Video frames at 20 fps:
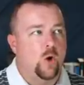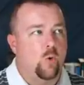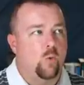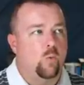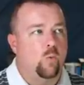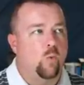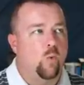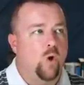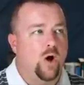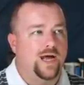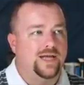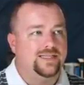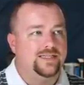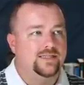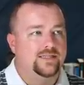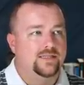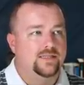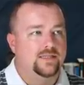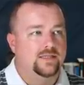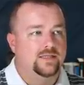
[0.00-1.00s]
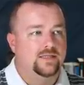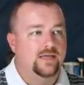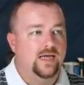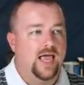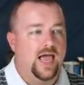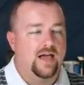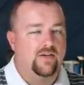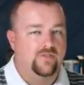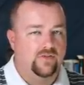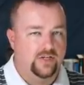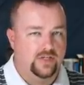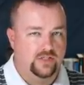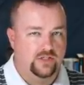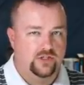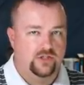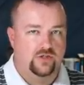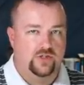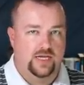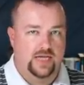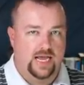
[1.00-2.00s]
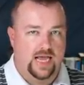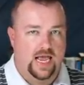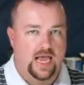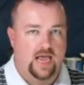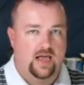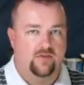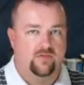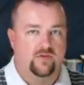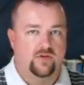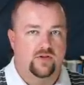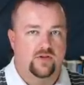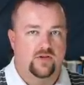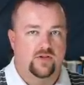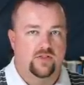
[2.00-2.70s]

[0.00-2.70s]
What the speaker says: what evidence do they have